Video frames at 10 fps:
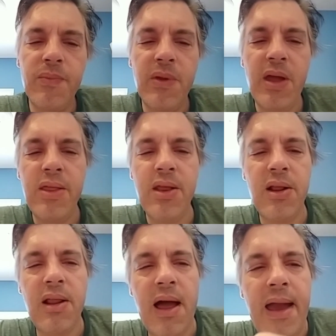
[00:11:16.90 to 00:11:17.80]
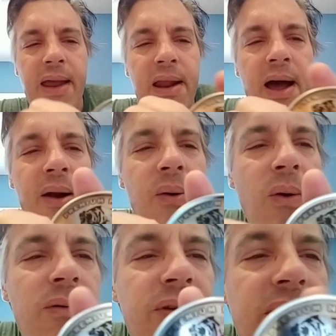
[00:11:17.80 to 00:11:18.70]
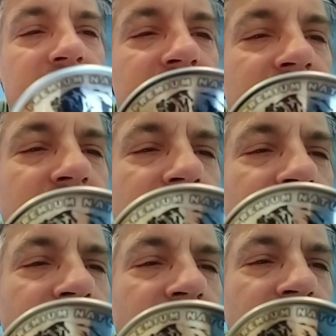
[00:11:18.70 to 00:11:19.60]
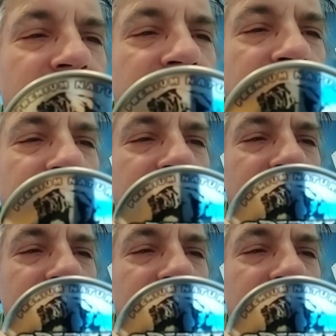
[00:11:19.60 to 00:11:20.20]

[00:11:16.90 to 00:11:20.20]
in the light, I don't know if you can see it,